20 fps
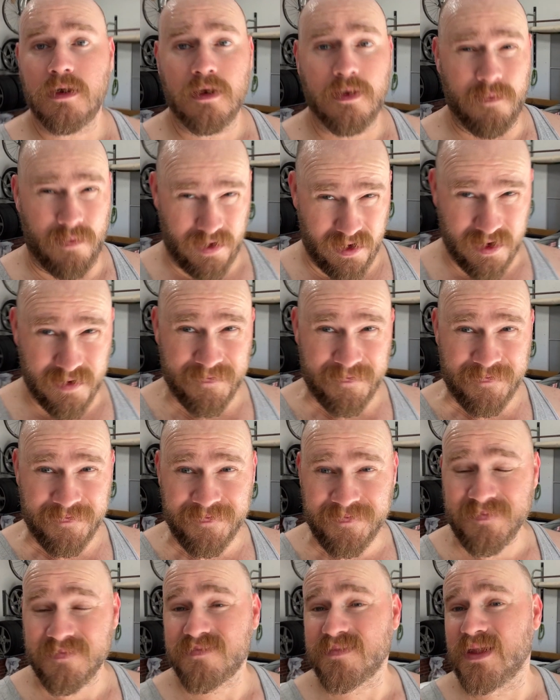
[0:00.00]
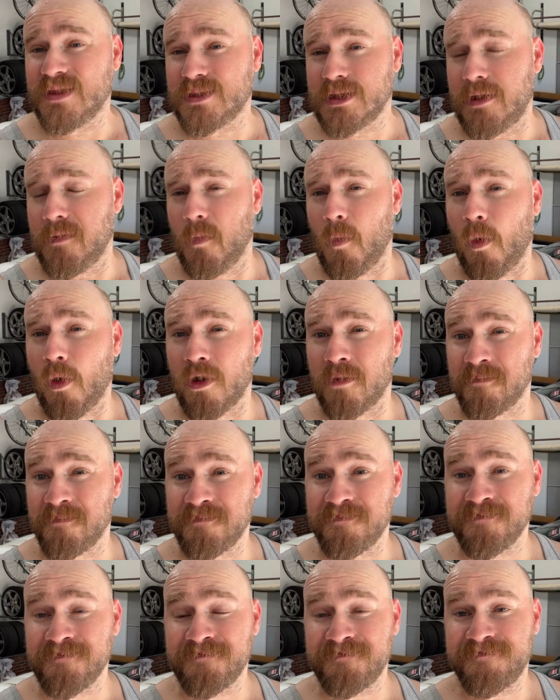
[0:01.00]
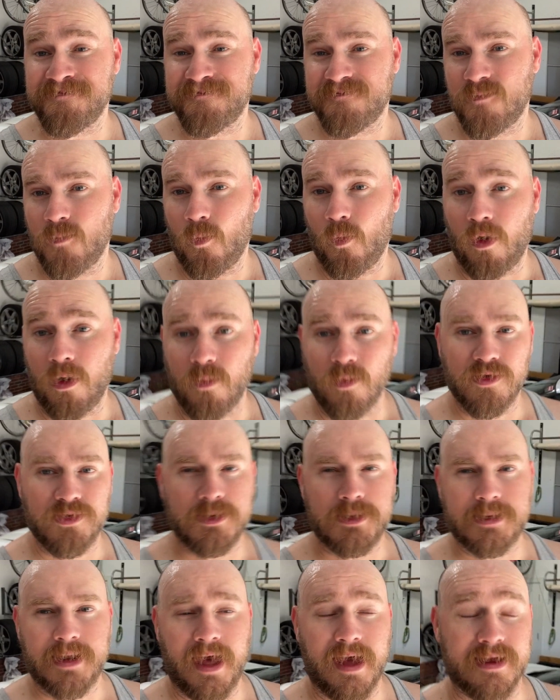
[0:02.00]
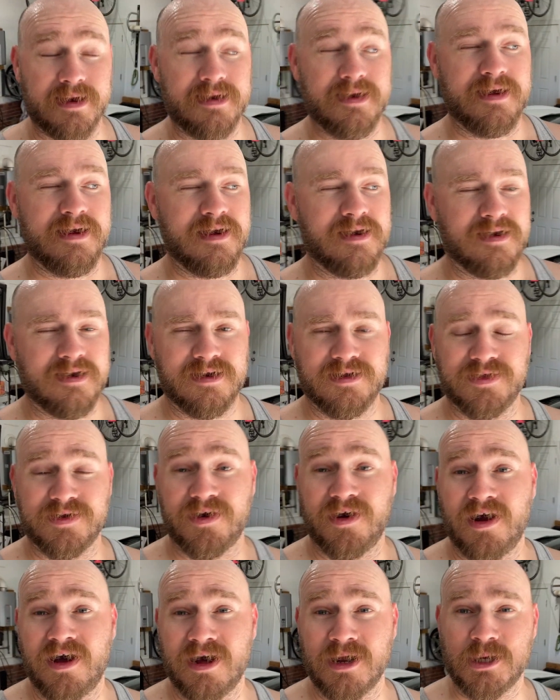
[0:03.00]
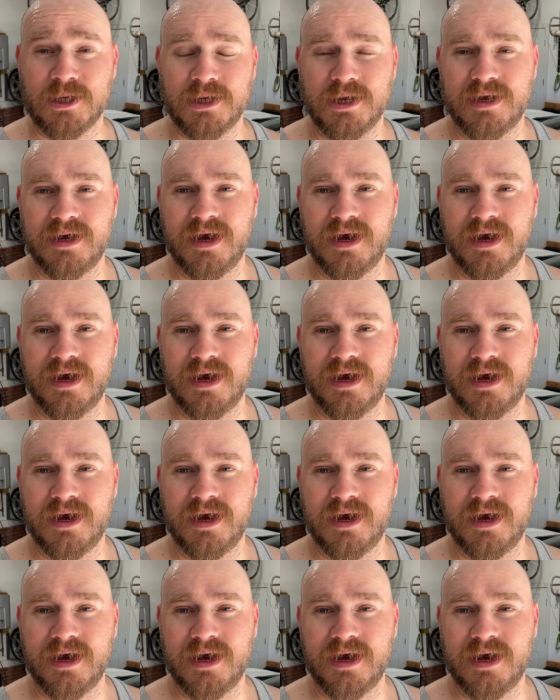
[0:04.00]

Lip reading: Man, it's gotten warm. Warm with stagnant air here in the garage.